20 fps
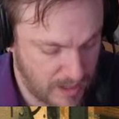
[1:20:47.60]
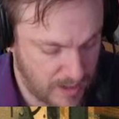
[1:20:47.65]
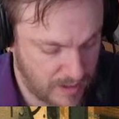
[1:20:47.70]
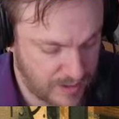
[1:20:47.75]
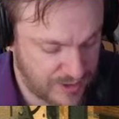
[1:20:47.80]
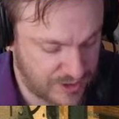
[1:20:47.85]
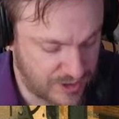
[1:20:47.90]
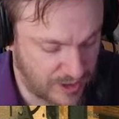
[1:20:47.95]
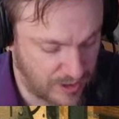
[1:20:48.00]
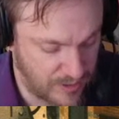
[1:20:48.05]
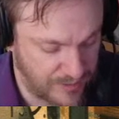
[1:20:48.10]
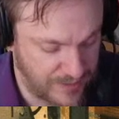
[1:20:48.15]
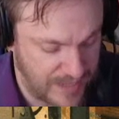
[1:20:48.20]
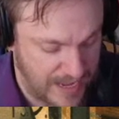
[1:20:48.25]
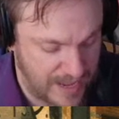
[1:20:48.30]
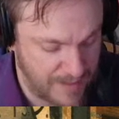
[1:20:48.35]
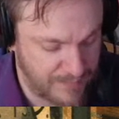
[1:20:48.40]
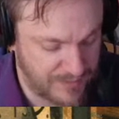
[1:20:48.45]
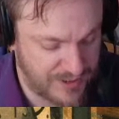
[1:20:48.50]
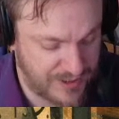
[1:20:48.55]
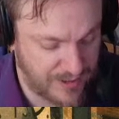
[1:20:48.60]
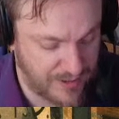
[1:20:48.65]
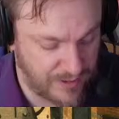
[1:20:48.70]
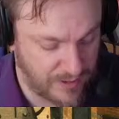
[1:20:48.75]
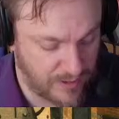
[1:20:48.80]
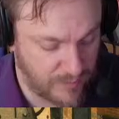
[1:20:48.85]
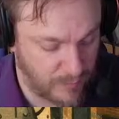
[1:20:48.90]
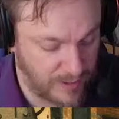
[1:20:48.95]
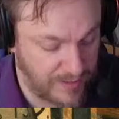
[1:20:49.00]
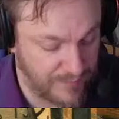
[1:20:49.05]
So that
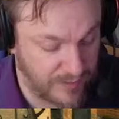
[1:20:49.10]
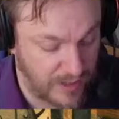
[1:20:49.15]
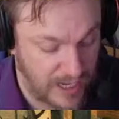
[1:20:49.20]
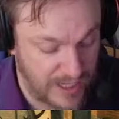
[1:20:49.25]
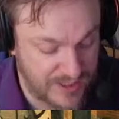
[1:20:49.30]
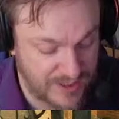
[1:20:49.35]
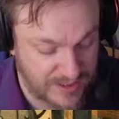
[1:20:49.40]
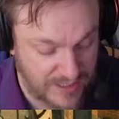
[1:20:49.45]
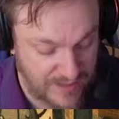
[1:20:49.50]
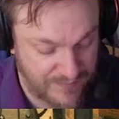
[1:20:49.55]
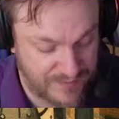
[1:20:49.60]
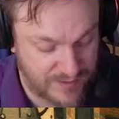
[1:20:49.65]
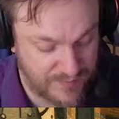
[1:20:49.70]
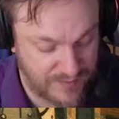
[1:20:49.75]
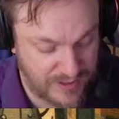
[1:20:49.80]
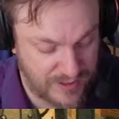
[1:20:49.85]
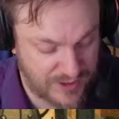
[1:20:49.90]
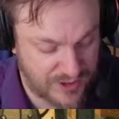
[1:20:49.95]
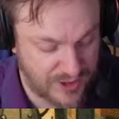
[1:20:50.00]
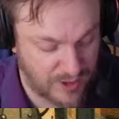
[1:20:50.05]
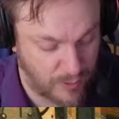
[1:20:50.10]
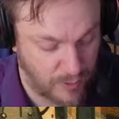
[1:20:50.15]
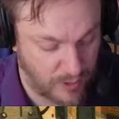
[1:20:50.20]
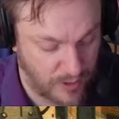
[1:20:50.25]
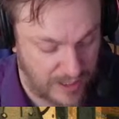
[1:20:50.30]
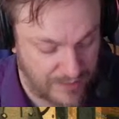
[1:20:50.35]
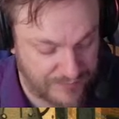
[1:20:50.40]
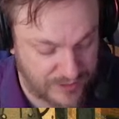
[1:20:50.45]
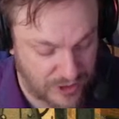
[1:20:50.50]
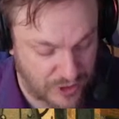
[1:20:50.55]
material, we have lots left of it, so we'll
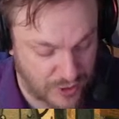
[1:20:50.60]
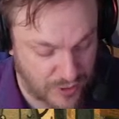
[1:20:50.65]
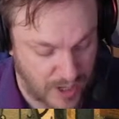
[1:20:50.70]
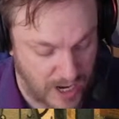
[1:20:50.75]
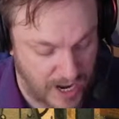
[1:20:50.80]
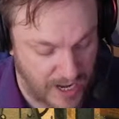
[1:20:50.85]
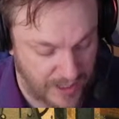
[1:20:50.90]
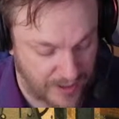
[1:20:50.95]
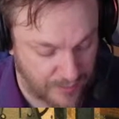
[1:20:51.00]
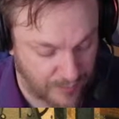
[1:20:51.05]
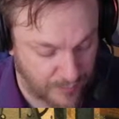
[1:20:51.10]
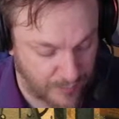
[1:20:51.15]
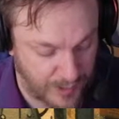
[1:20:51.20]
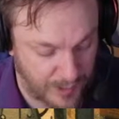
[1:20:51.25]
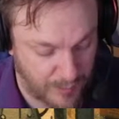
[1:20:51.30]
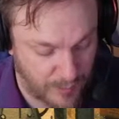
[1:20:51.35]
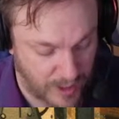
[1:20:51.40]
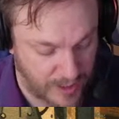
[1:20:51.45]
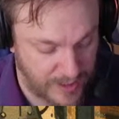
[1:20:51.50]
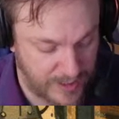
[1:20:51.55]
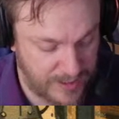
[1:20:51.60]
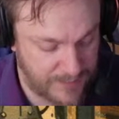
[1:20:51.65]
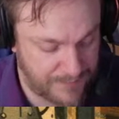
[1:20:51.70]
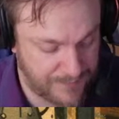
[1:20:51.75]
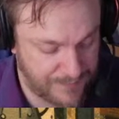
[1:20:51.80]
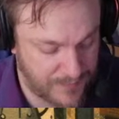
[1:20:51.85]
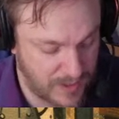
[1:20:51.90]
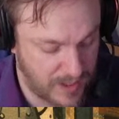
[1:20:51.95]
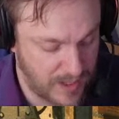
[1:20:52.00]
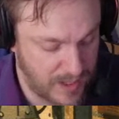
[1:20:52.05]
have to dry it and rerun it
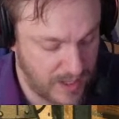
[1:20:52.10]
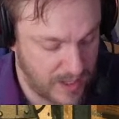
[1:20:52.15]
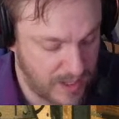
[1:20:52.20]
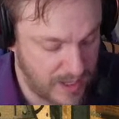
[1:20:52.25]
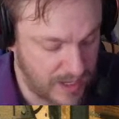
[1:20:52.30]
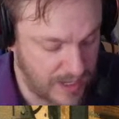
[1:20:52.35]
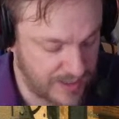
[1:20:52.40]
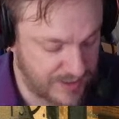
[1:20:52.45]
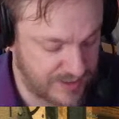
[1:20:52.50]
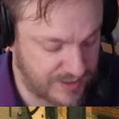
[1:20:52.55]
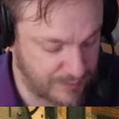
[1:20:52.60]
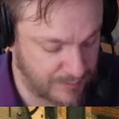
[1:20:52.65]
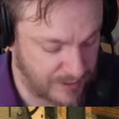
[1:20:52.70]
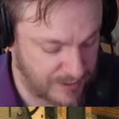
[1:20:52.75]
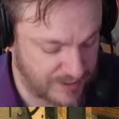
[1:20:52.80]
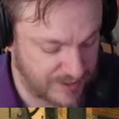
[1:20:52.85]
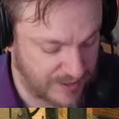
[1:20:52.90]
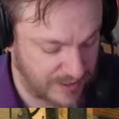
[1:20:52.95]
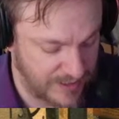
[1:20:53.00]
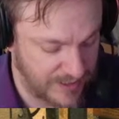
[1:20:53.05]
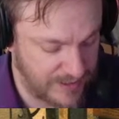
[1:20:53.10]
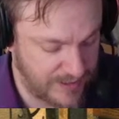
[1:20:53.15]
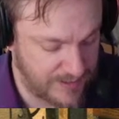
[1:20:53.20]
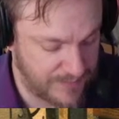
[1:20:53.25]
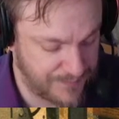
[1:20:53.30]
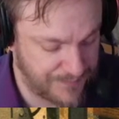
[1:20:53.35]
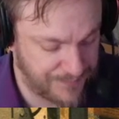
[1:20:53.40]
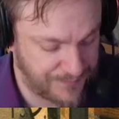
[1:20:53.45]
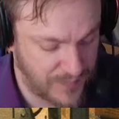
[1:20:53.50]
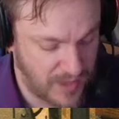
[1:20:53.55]
and see what it's like.
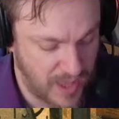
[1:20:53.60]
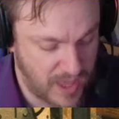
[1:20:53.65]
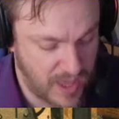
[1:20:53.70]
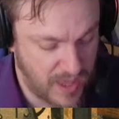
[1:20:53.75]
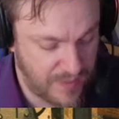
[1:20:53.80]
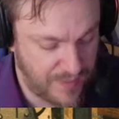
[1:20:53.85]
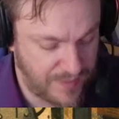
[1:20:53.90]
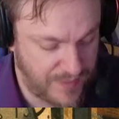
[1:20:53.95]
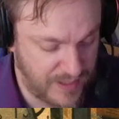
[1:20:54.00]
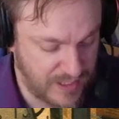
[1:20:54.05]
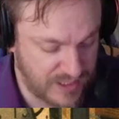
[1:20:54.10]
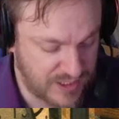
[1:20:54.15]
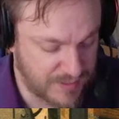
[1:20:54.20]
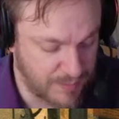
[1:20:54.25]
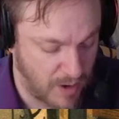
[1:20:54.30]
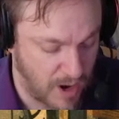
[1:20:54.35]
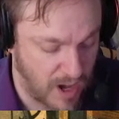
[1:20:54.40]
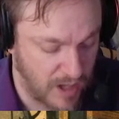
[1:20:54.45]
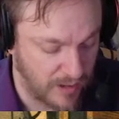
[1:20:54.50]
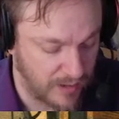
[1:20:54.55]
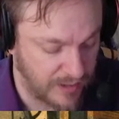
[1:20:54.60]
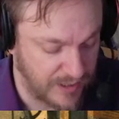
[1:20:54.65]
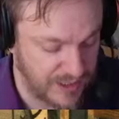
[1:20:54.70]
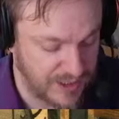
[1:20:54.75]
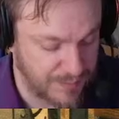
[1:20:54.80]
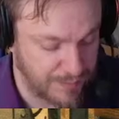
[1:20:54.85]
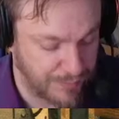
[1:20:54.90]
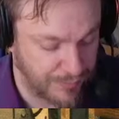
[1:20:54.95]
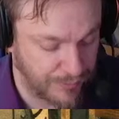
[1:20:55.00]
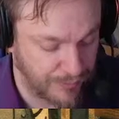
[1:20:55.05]
This model
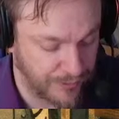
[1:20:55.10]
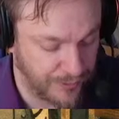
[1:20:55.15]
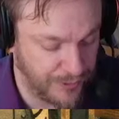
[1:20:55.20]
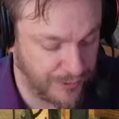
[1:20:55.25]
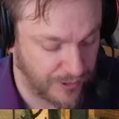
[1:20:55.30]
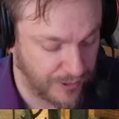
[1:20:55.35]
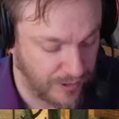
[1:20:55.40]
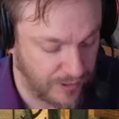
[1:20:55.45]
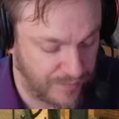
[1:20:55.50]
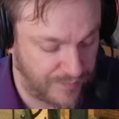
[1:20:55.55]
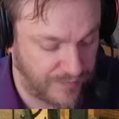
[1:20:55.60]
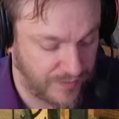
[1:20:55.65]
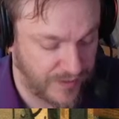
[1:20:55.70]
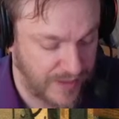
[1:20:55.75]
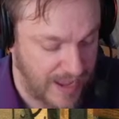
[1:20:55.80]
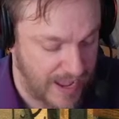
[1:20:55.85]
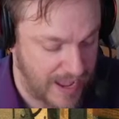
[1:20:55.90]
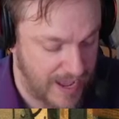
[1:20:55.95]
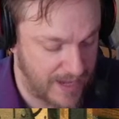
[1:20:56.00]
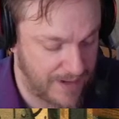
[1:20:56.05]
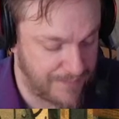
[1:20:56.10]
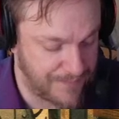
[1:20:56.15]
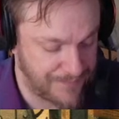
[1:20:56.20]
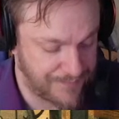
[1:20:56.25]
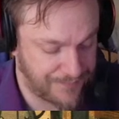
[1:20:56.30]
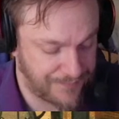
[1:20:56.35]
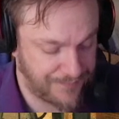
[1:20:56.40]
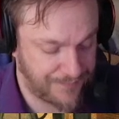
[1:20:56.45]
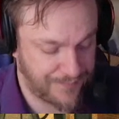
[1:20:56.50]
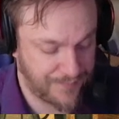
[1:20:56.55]
is brutal for that,
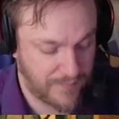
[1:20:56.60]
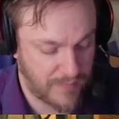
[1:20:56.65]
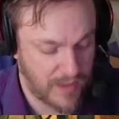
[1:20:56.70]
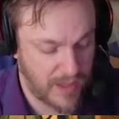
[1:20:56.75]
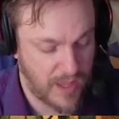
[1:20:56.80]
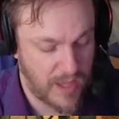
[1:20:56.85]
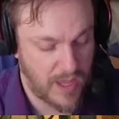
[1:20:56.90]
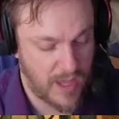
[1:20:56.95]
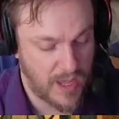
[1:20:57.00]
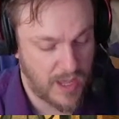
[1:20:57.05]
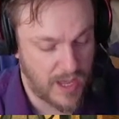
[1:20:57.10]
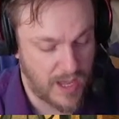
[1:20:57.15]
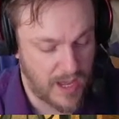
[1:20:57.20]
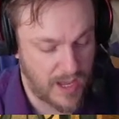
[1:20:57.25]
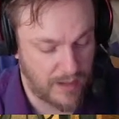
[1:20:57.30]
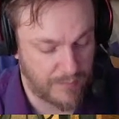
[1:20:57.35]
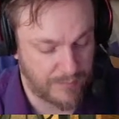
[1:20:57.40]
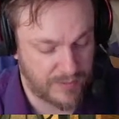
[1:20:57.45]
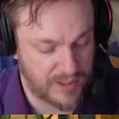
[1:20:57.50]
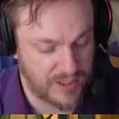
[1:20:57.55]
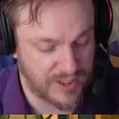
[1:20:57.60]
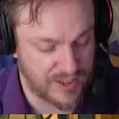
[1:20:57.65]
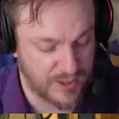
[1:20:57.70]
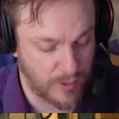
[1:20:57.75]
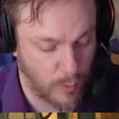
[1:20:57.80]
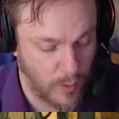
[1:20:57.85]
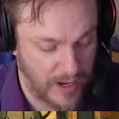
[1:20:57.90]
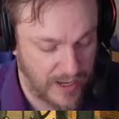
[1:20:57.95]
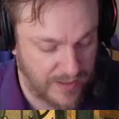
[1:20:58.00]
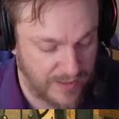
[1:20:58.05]
because
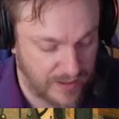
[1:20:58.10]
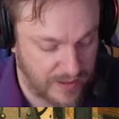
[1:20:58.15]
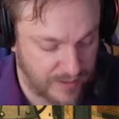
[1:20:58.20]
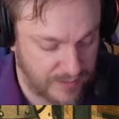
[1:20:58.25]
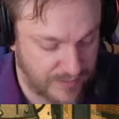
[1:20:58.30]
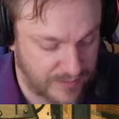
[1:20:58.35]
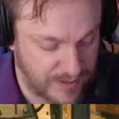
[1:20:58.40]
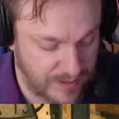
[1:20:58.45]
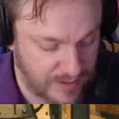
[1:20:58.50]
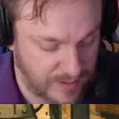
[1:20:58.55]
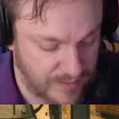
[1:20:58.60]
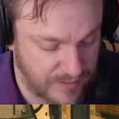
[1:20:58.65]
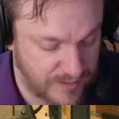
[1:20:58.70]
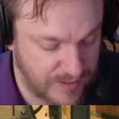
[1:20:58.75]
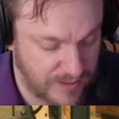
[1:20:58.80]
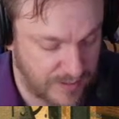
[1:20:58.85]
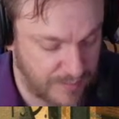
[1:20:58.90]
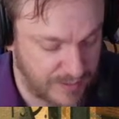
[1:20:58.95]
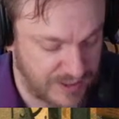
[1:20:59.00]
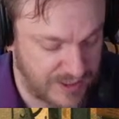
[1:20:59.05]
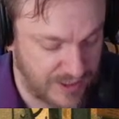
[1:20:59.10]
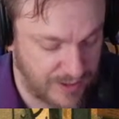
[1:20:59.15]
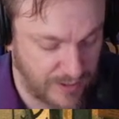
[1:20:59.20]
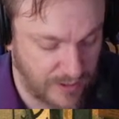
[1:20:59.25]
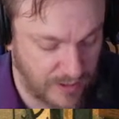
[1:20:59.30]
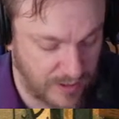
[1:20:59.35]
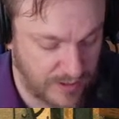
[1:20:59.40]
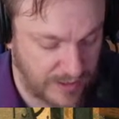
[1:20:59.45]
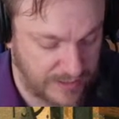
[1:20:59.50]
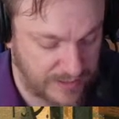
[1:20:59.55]
the way the
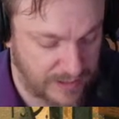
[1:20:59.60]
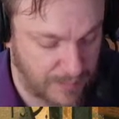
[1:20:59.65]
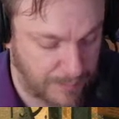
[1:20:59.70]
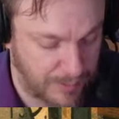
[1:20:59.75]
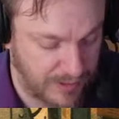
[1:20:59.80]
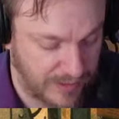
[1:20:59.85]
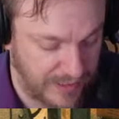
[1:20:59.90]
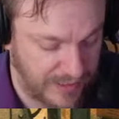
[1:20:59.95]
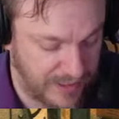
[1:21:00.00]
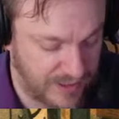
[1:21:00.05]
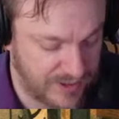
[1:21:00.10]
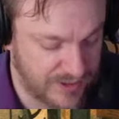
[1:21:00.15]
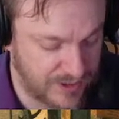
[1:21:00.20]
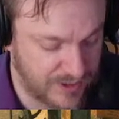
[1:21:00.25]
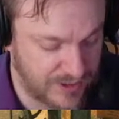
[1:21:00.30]
material, like the planes are